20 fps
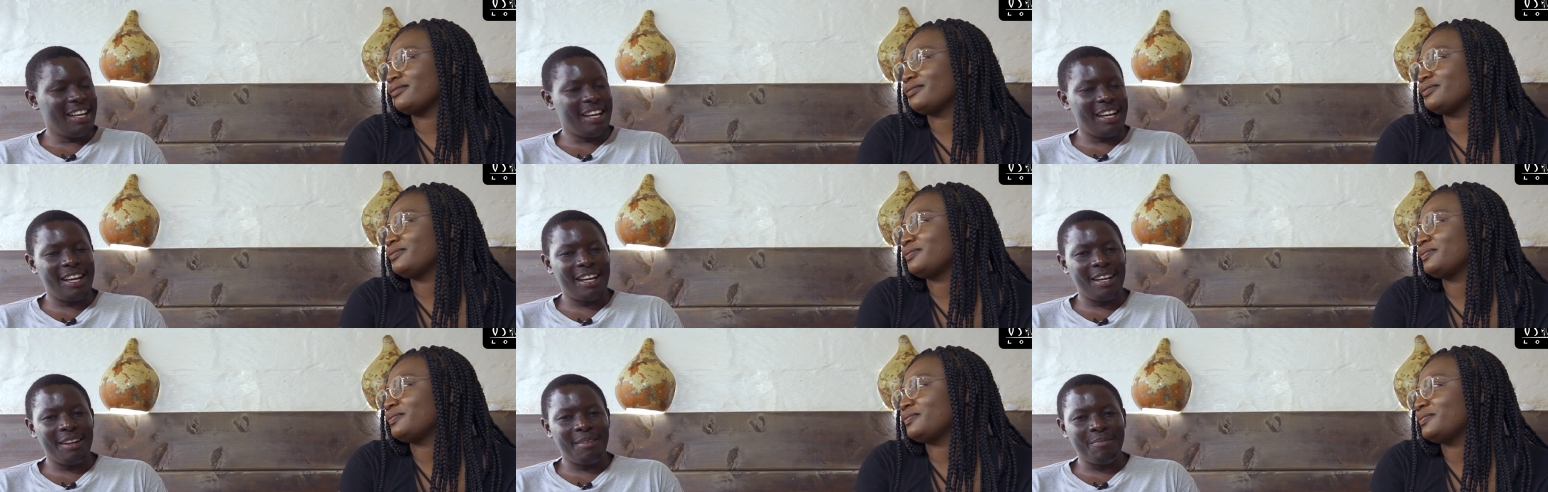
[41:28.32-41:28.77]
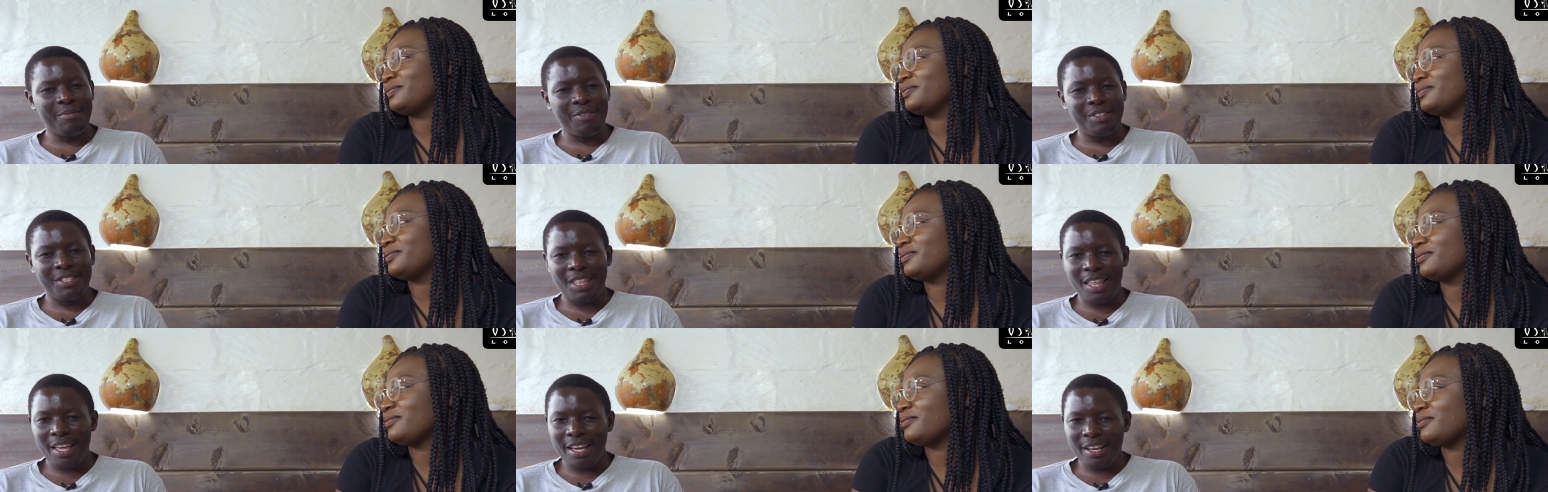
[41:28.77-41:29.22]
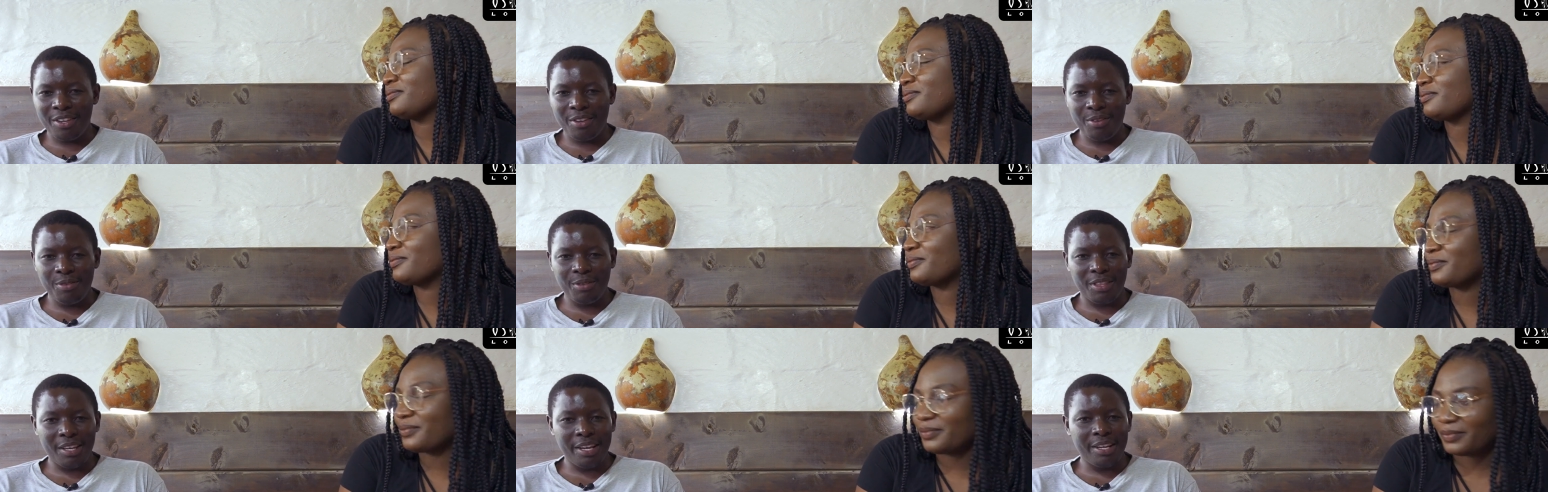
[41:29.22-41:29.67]
Speaker 1: Um, thank
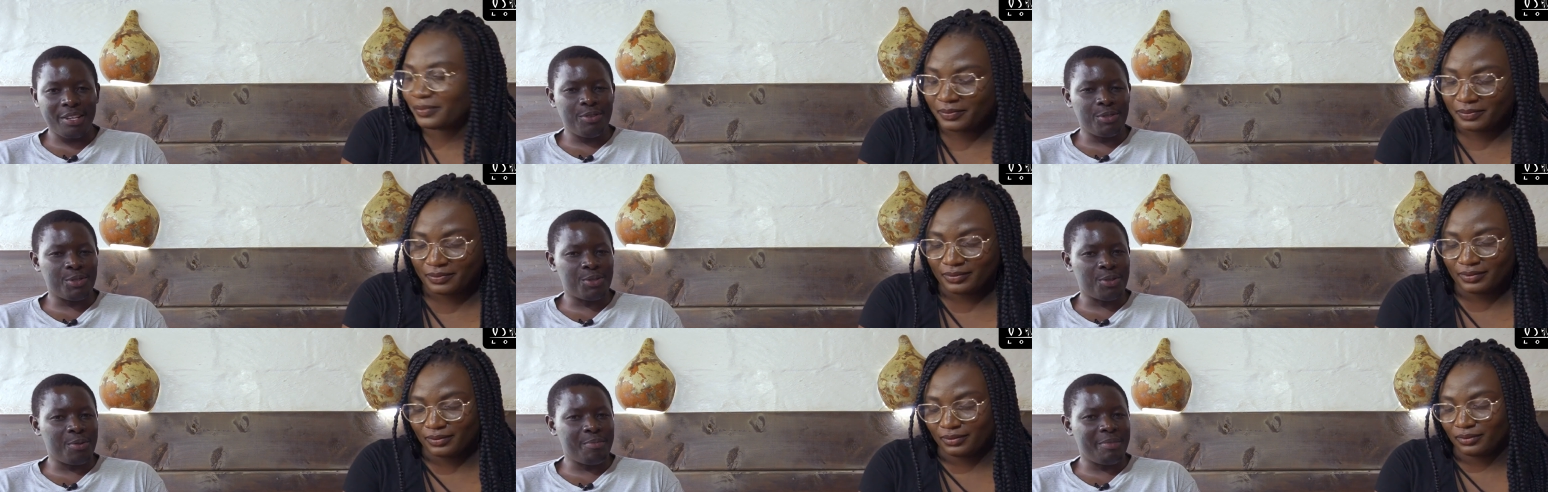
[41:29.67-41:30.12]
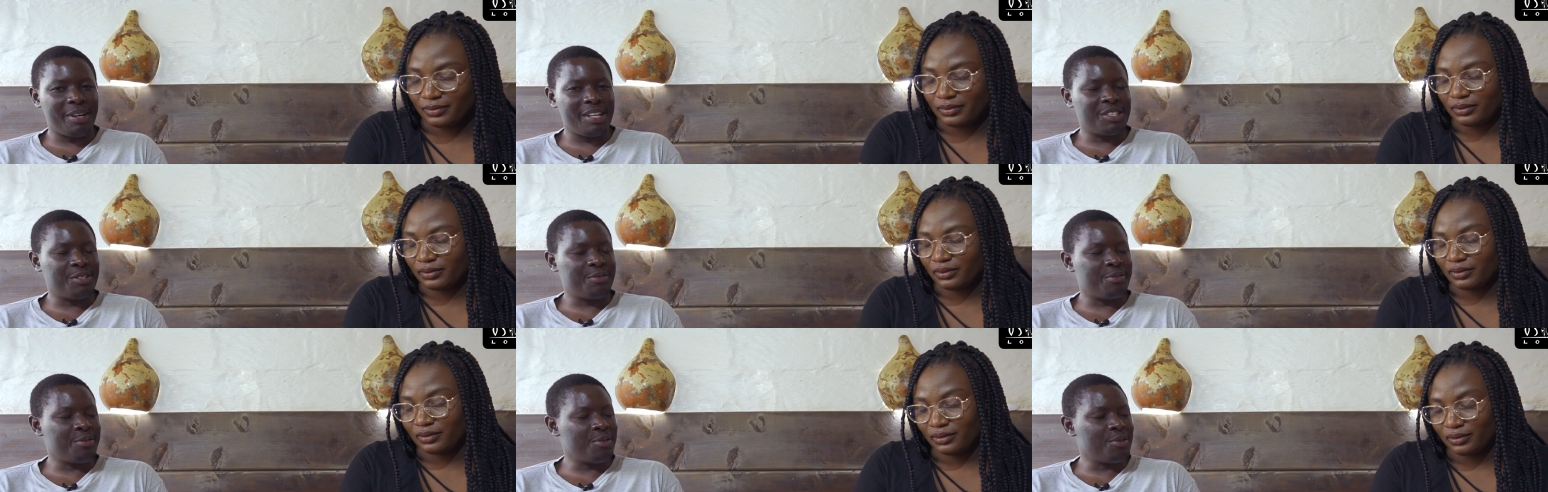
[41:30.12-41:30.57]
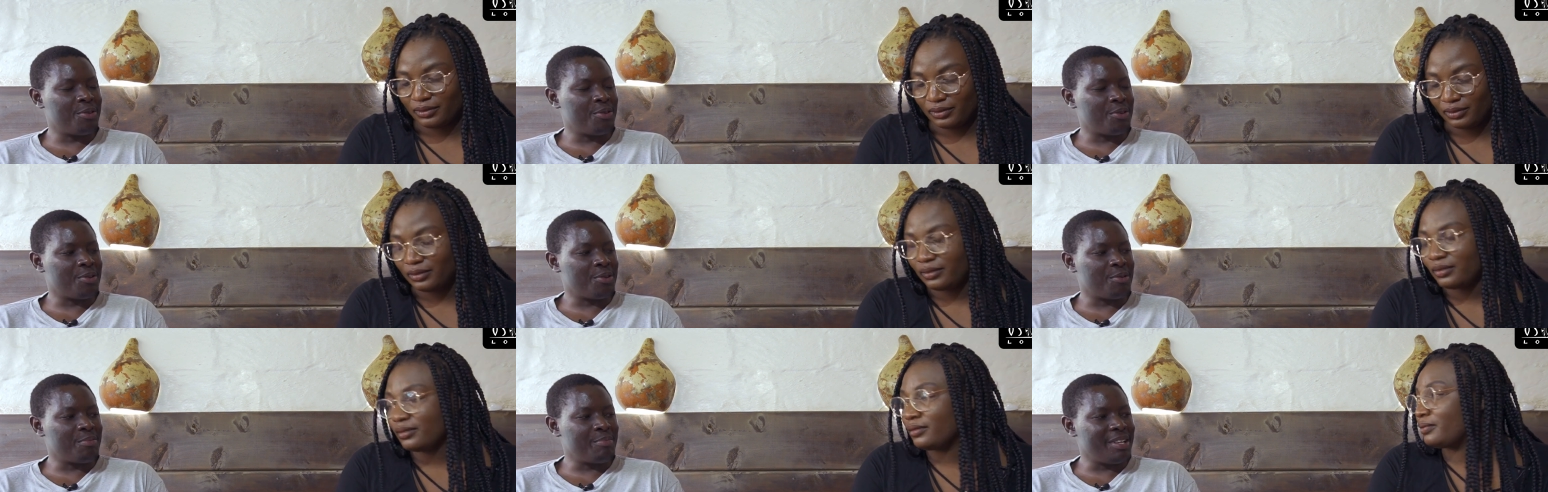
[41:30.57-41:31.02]
you. Thank you so much
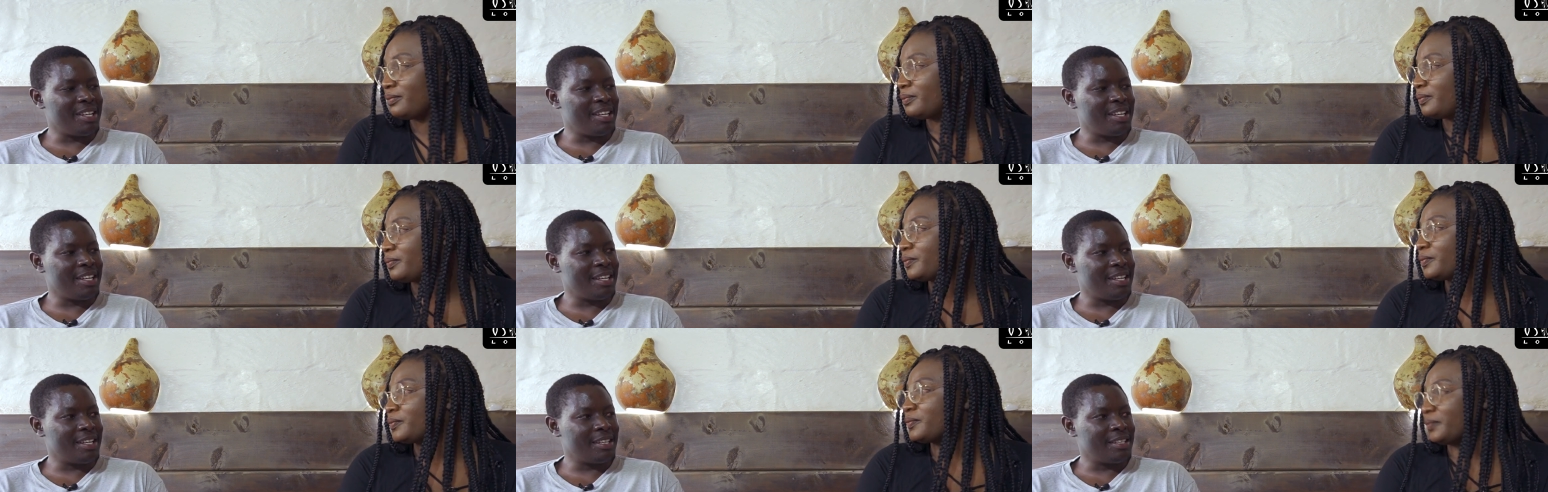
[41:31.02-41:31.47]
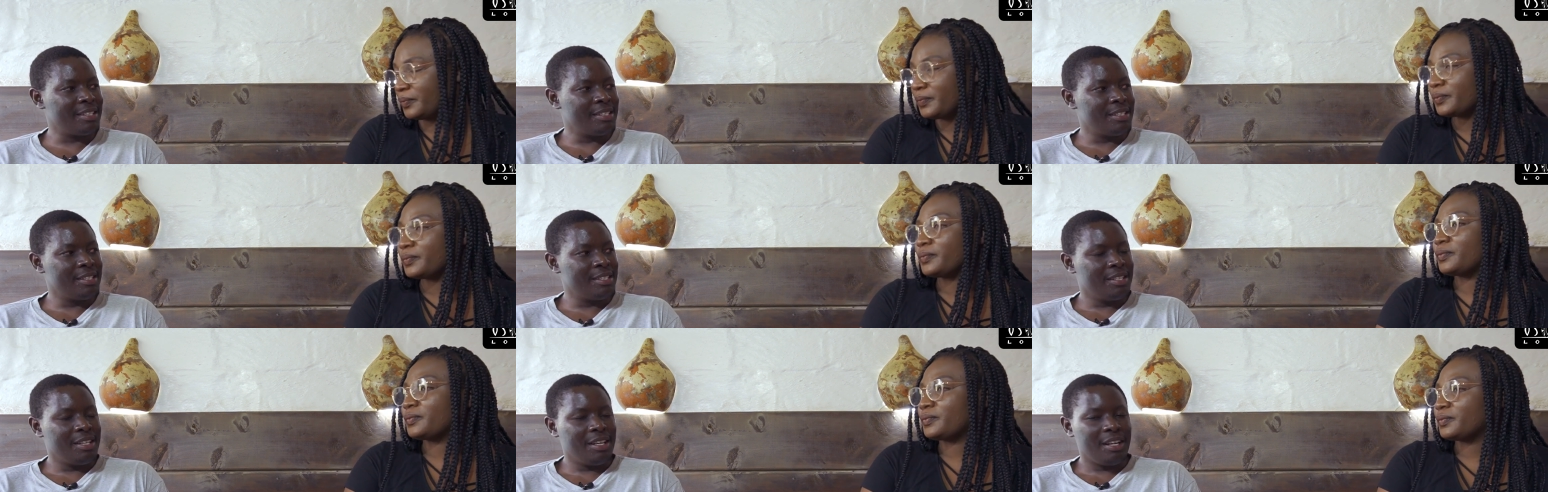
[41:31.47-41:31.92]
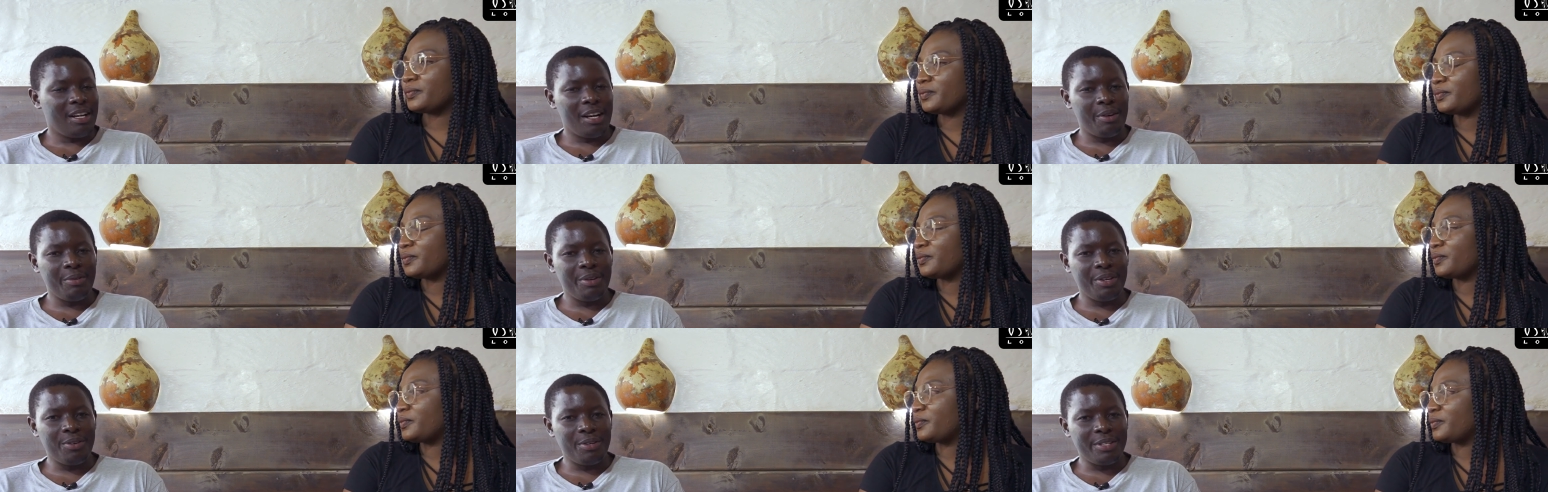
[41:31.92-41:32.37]
for being here. Mm-hmm.
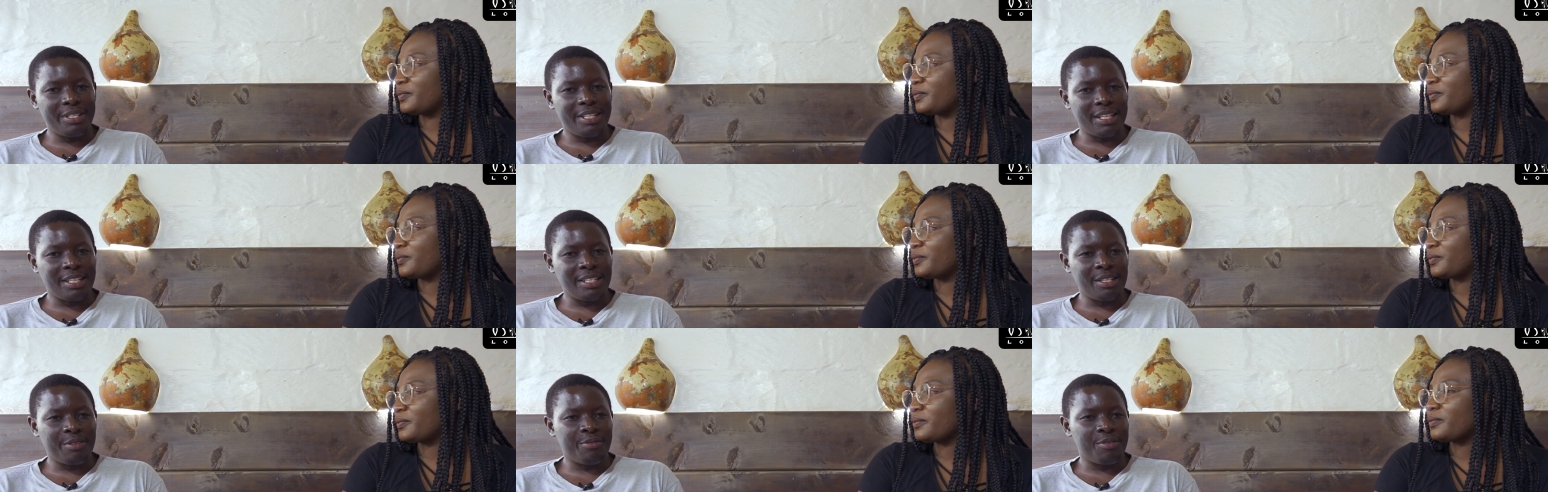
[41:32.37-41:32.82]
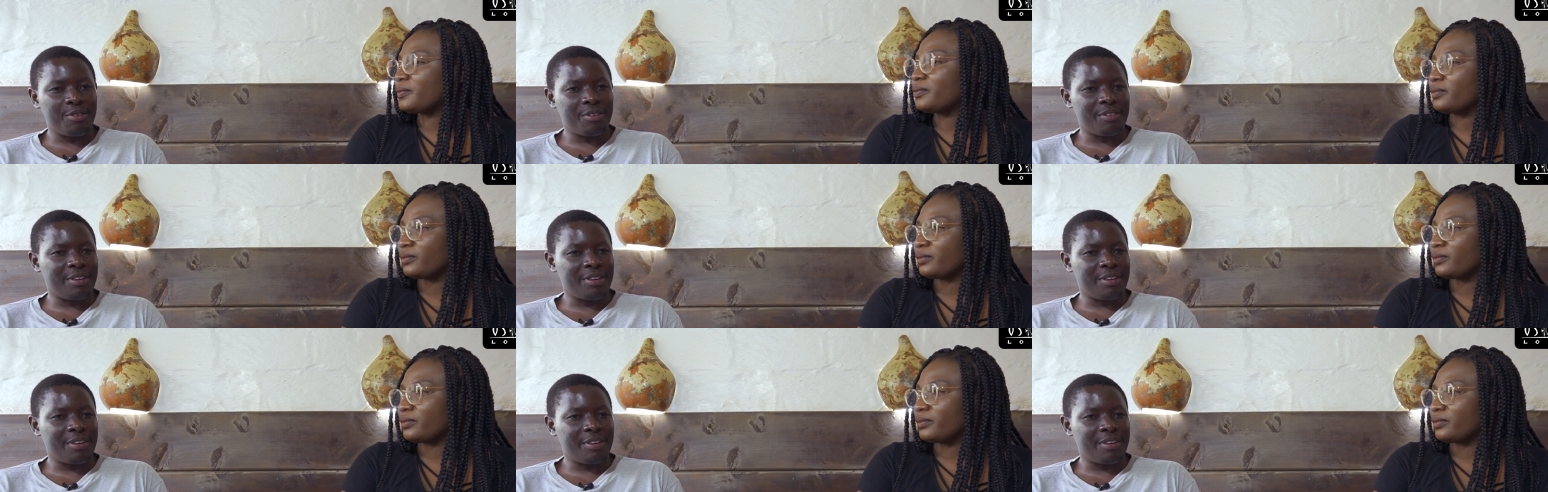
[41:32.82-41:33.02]
Uh, we don't take it for